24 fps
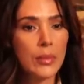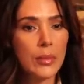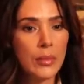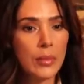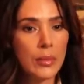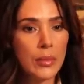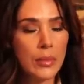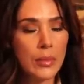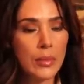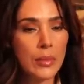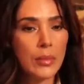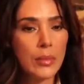
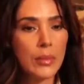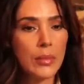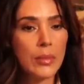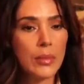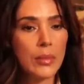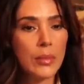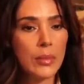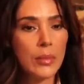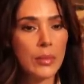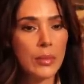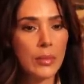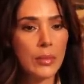
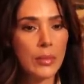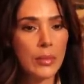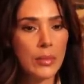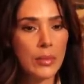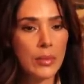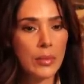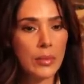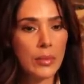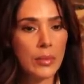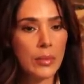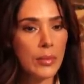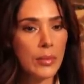
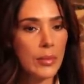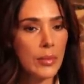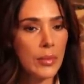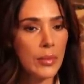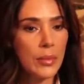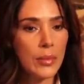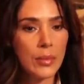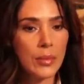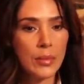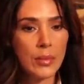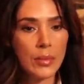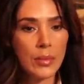
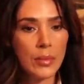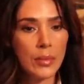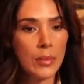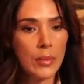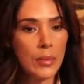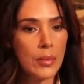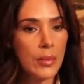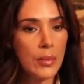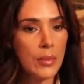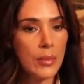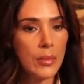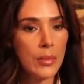
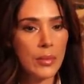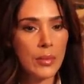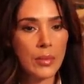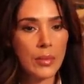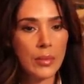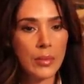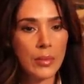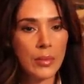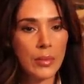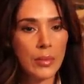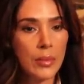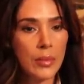
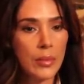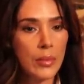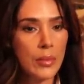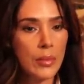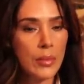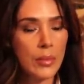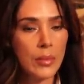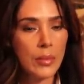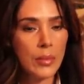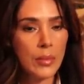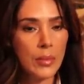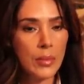
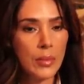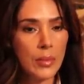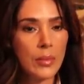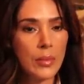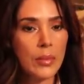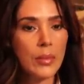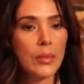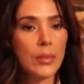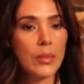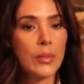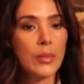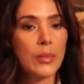
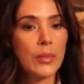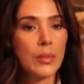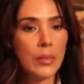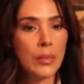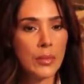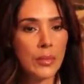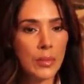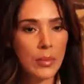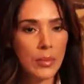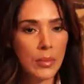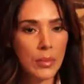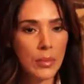
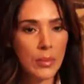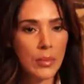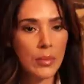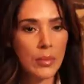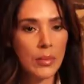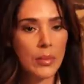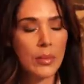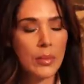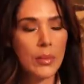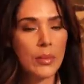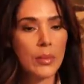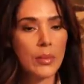
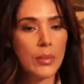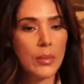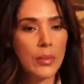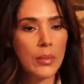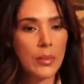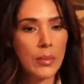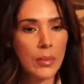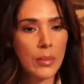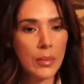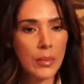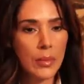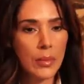
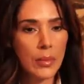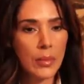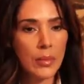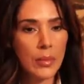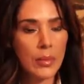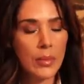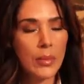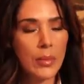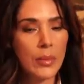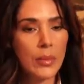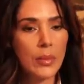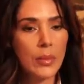
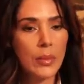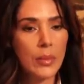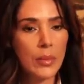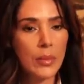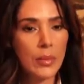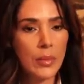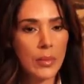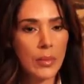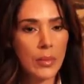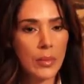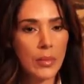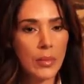
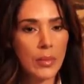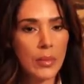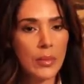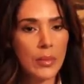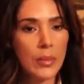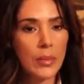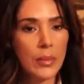(silent)